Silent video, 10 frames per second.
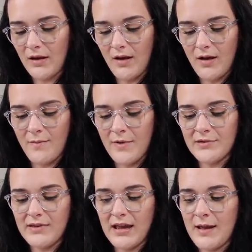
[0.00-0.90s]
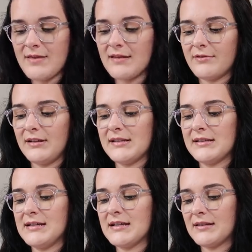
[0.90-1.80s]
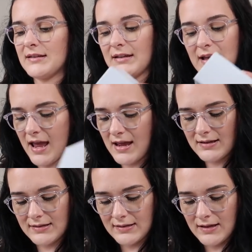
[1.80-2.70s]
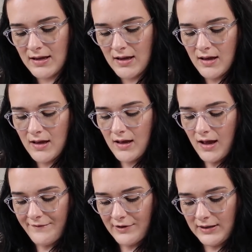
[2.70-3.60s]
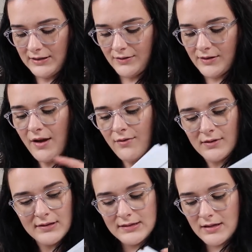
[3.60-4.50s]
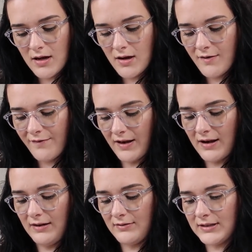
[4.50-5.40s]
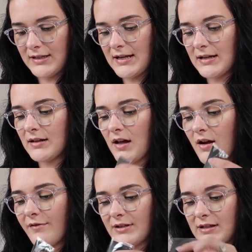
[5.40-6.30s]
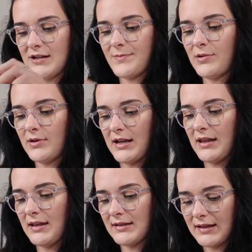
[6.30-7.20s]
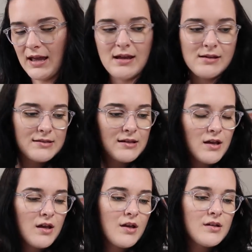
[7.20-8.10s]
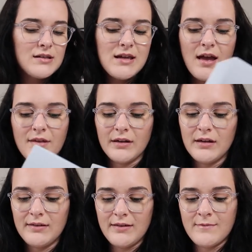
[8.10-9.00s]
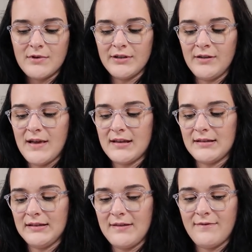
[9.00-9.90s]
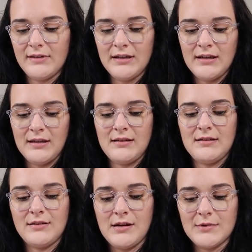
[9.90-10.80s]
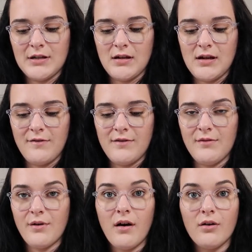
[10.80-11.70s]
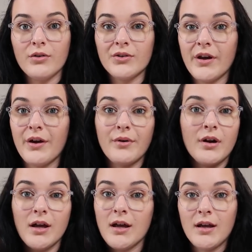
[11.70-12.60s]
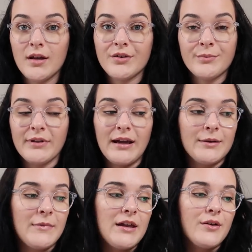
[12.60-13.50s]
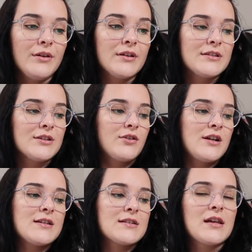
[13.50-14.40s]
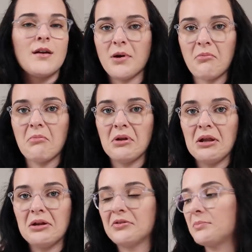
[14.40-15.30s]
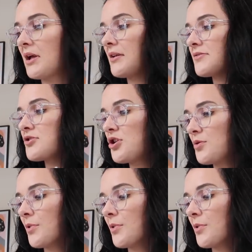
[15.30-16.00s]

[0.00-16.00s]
But they came in this really sleek case. I've got a little note and stuff, and a little cleaning cloth, which I need to put in this case. So yeah, thank you so much, LUMES. I'll leave the link in the description if you are also someone like me who looks at screens probably a little bit too